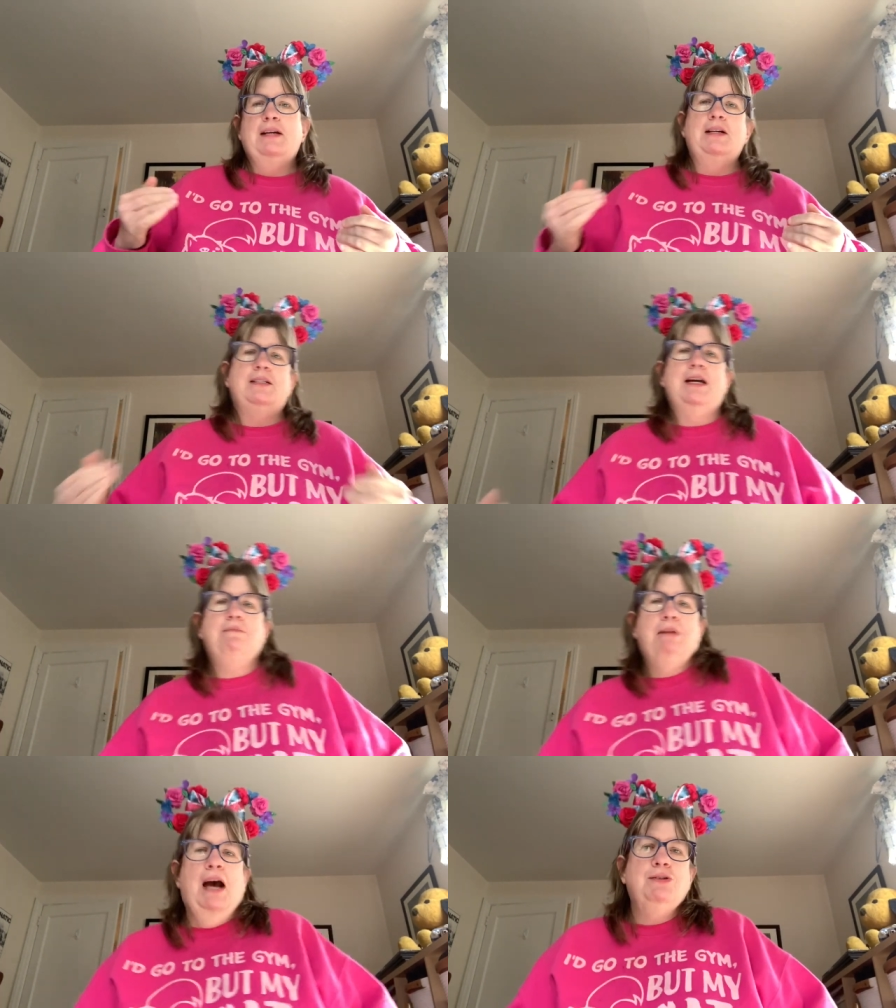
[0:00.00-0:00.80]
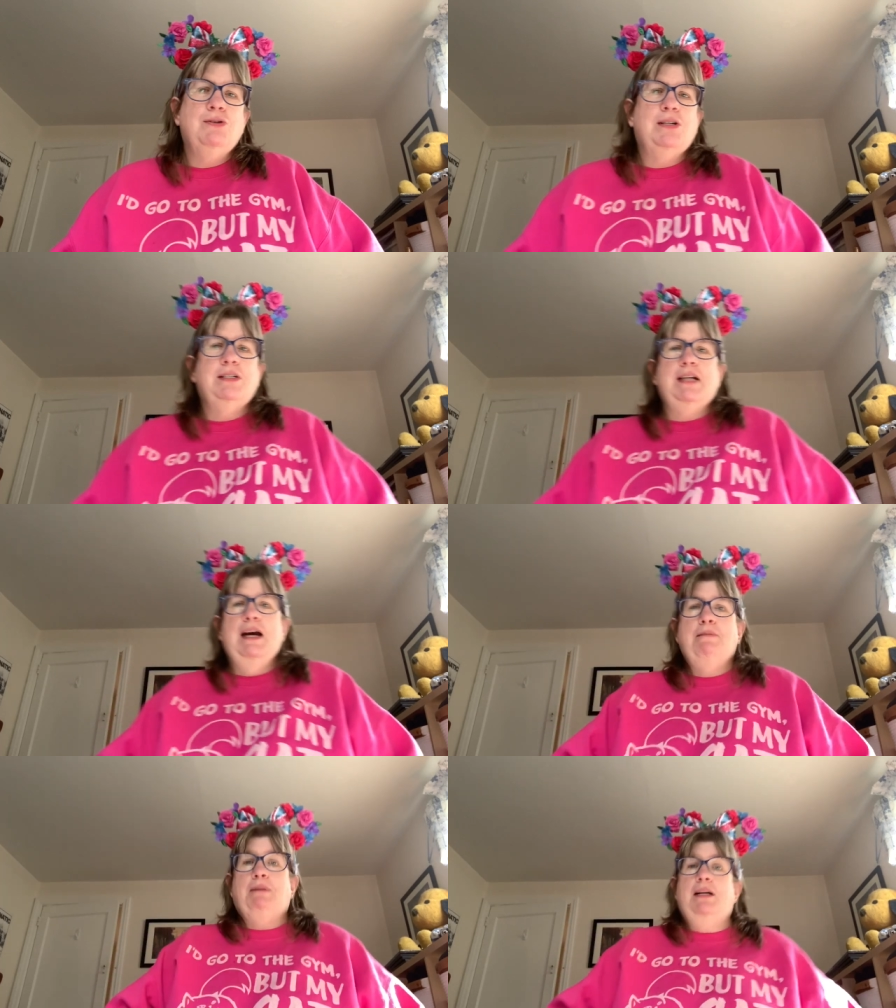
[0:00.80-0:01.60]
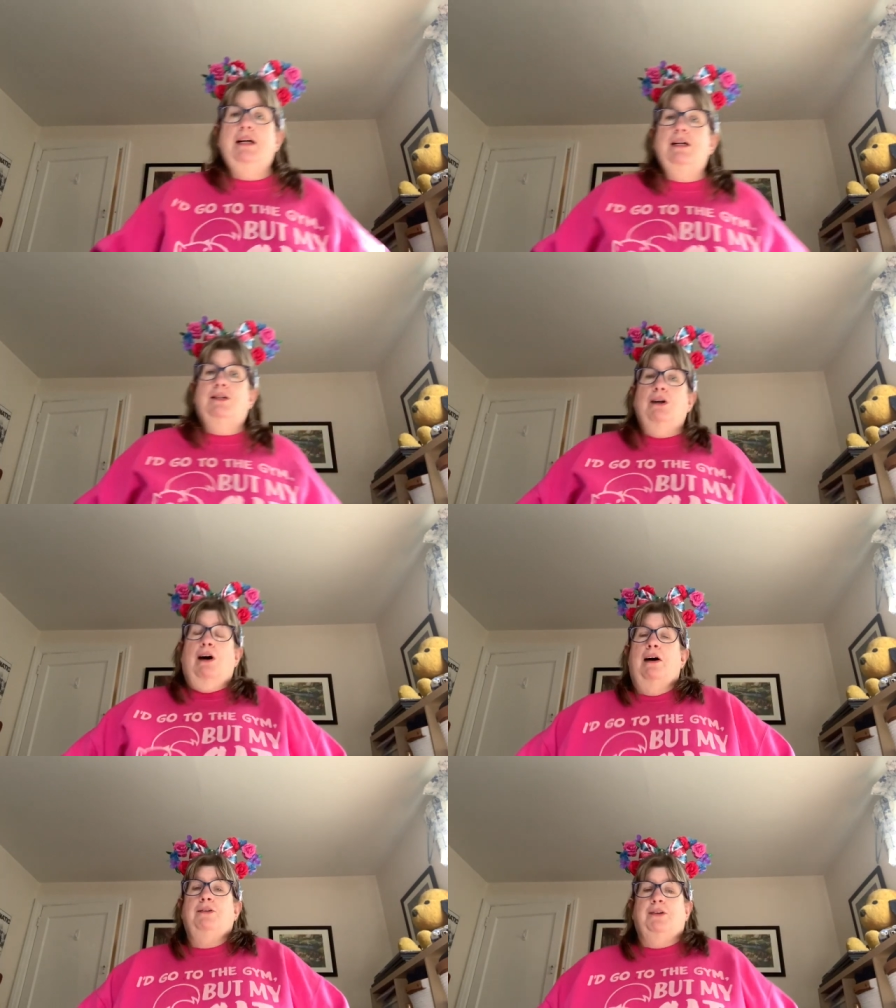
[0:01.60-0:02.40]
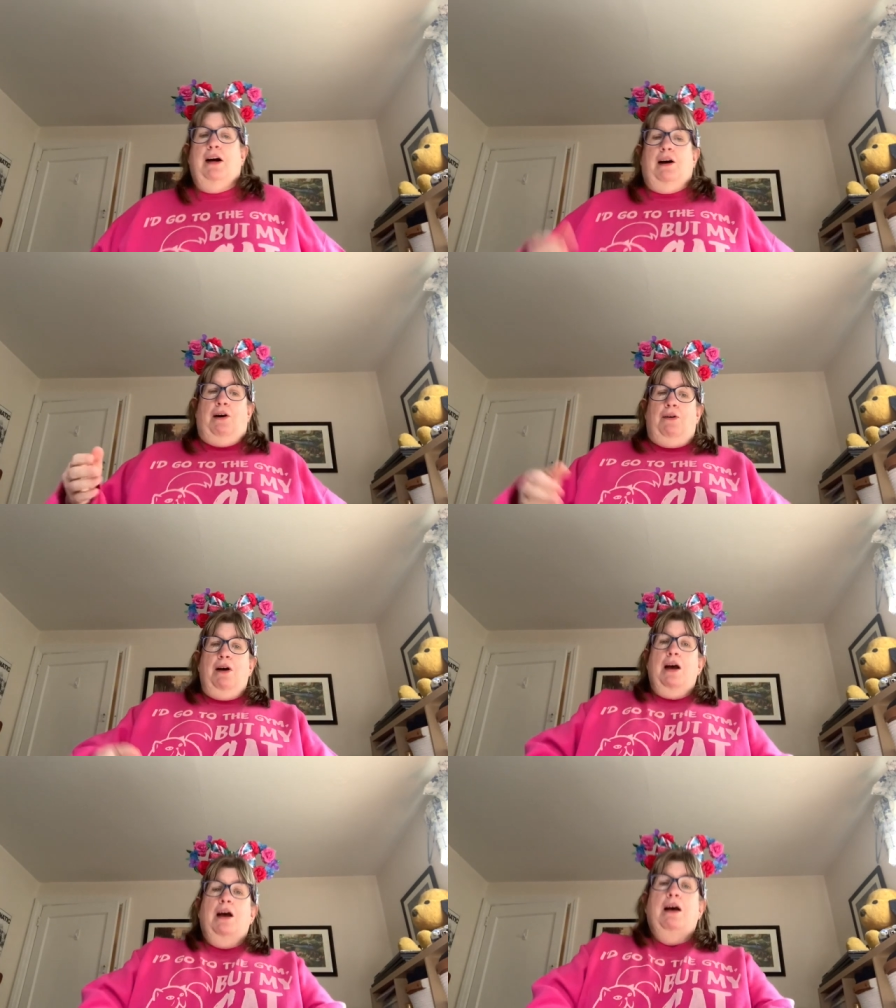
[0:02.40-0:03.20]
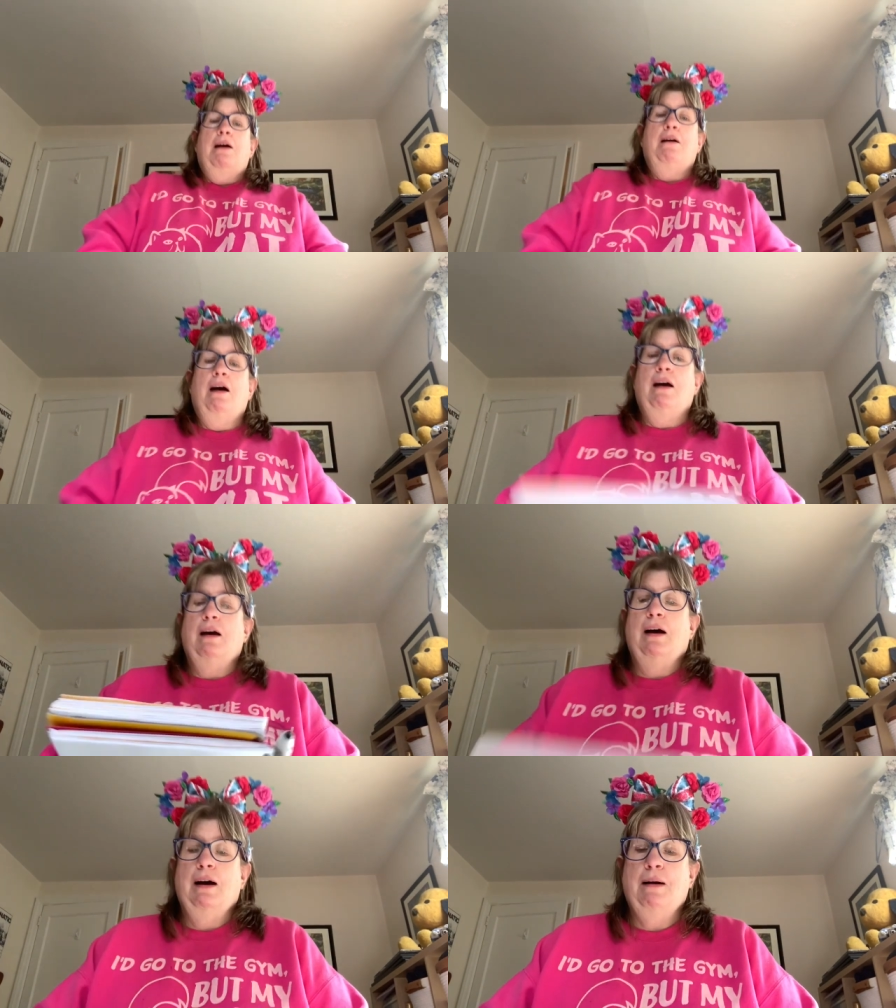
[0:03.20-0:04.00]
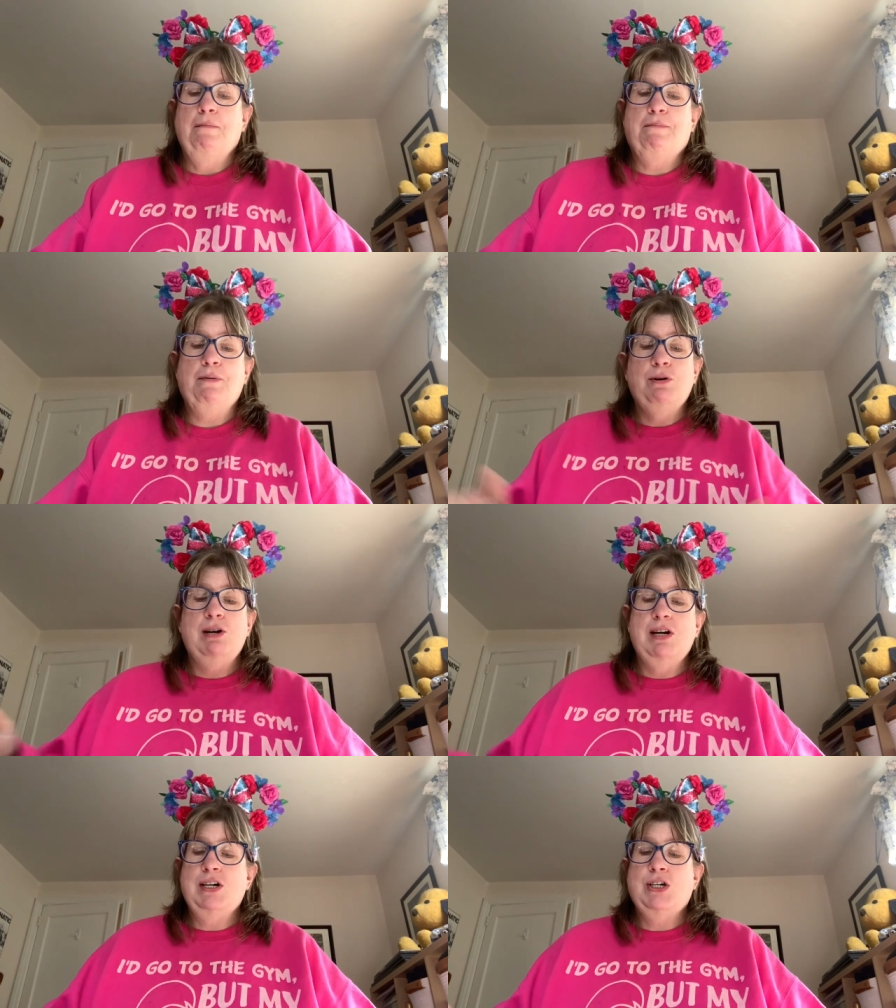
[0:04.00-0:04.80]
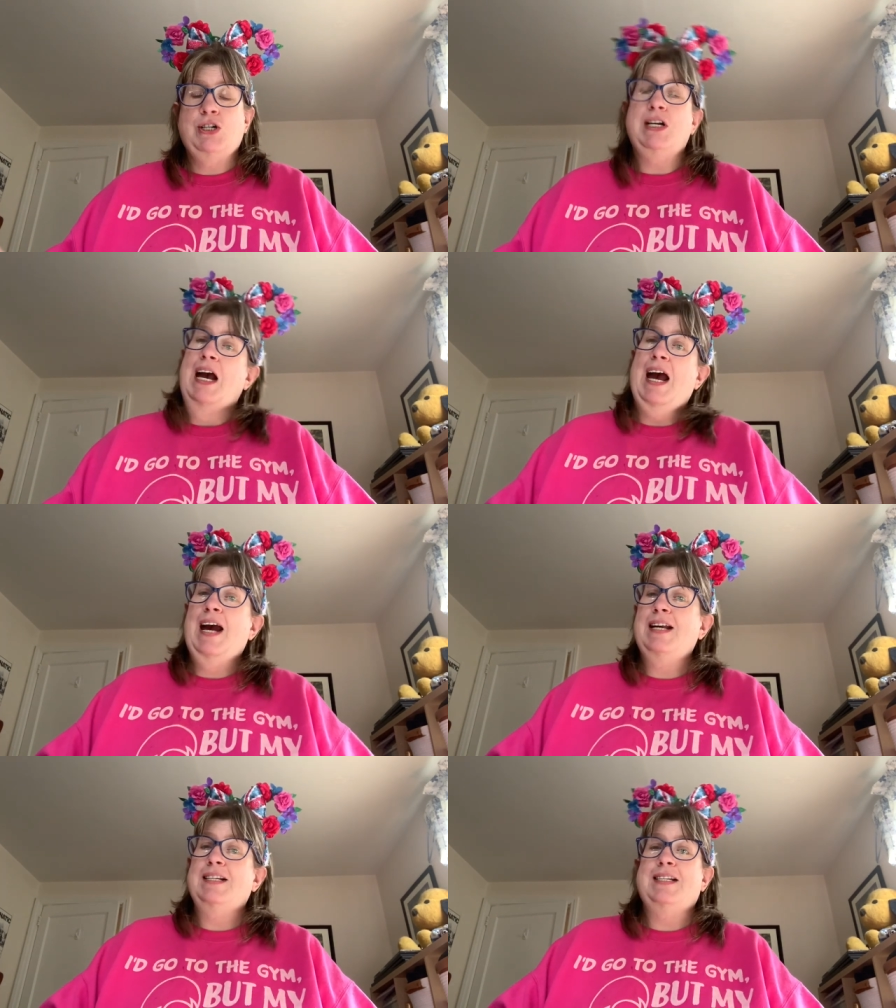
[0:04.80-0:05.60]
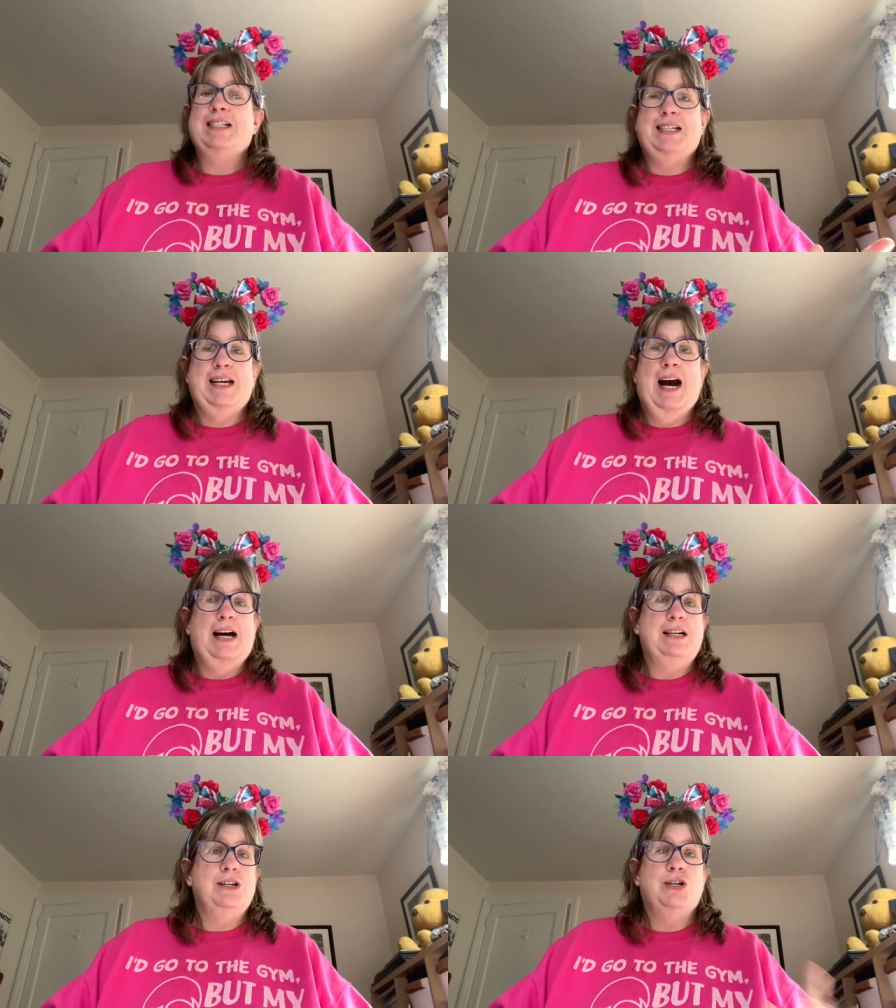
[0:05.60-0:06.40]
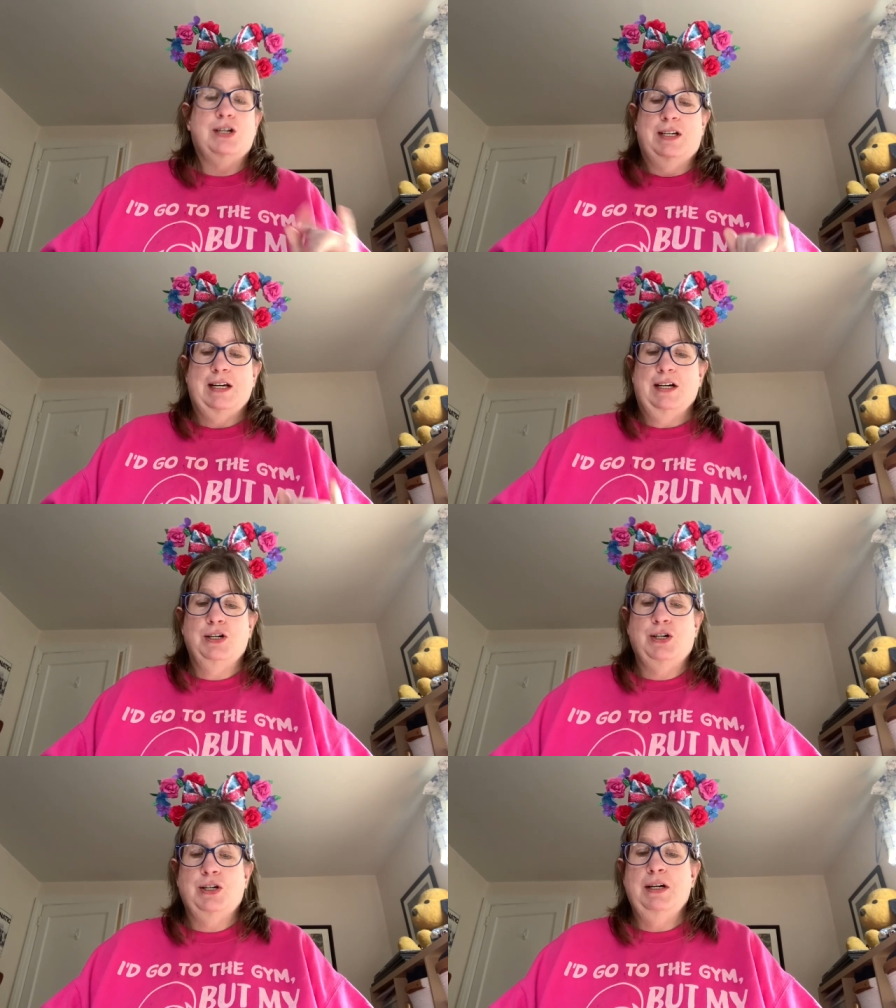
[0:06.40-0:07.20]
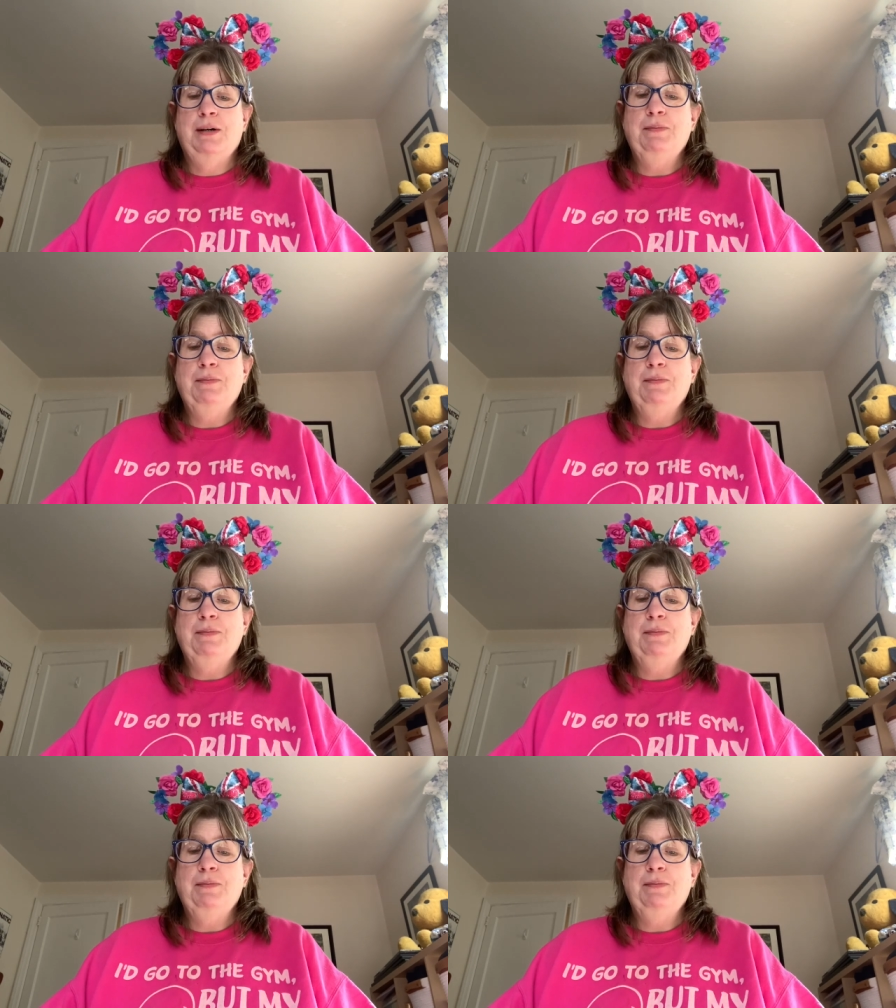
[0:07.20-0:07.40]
St. Patrick's Day, but it's also a uh, British and Scottish dish.